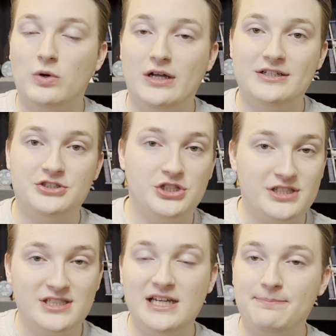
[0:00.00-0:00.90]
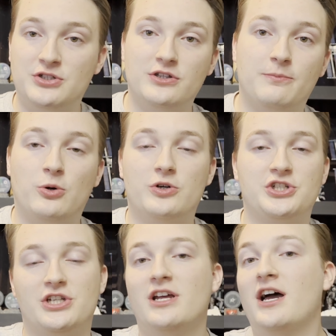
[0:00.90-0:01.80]
Wallet, just skip to the
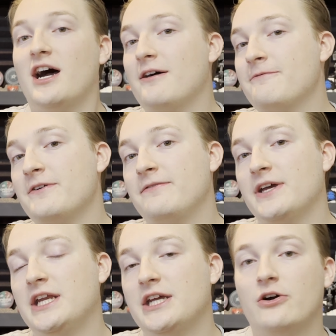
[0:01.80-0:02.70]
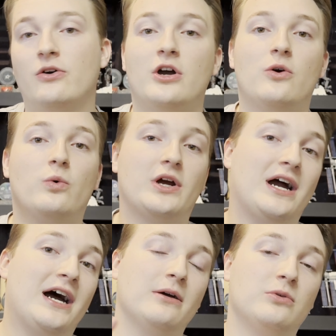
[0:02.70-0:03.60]
portion of the video where
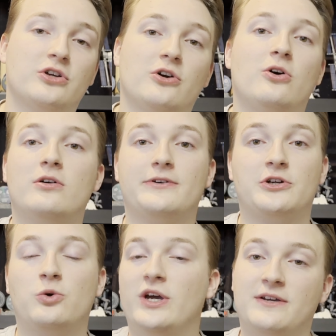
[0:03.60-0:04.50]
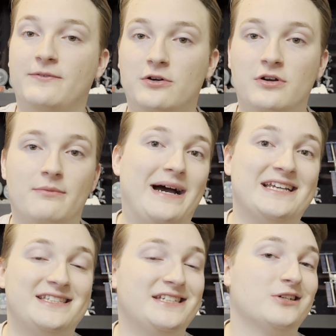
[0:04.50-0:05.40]
I will go over Quick Vote by
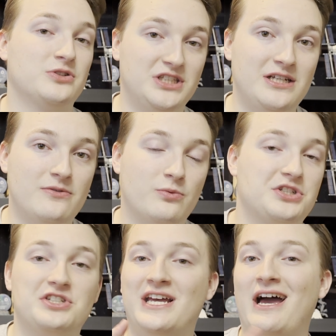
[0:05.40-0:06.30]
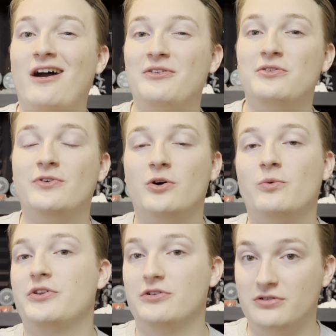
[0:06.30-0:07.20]
COZ, which is how you vote
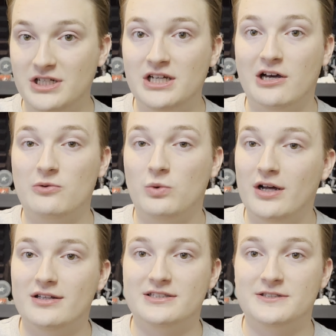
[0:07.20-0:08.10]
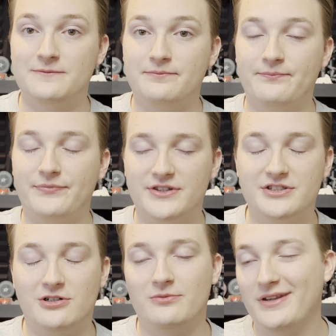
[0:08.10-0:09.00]
with your Neon Wallet.
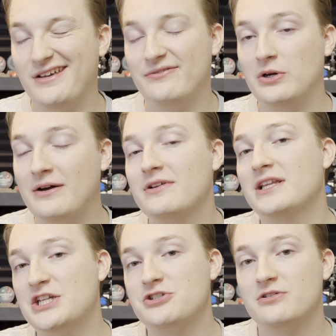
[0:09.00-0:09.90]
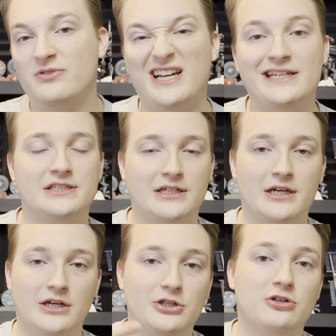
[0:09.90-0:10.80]
So if you have a Ledger device,
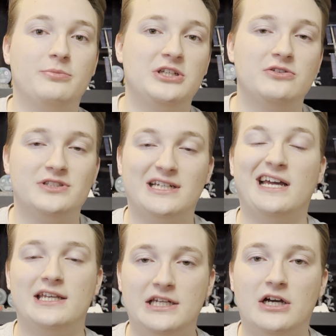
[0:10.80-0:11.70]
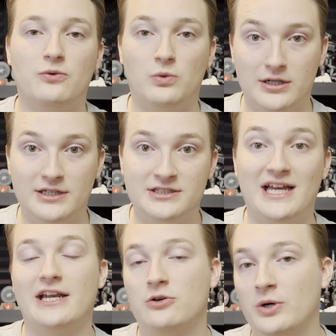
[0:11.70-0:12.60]
you'll be using a Neon Wallet
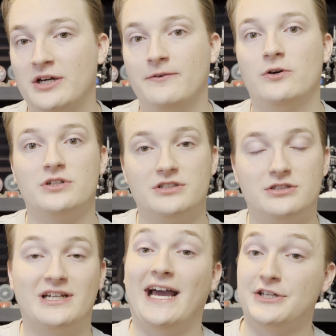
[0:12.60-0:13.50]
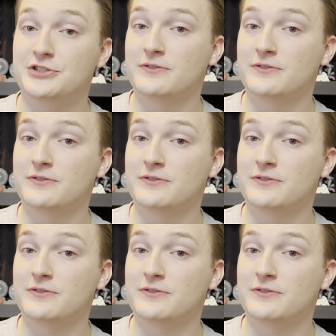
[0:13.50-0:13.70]
and Quick Vote to cast your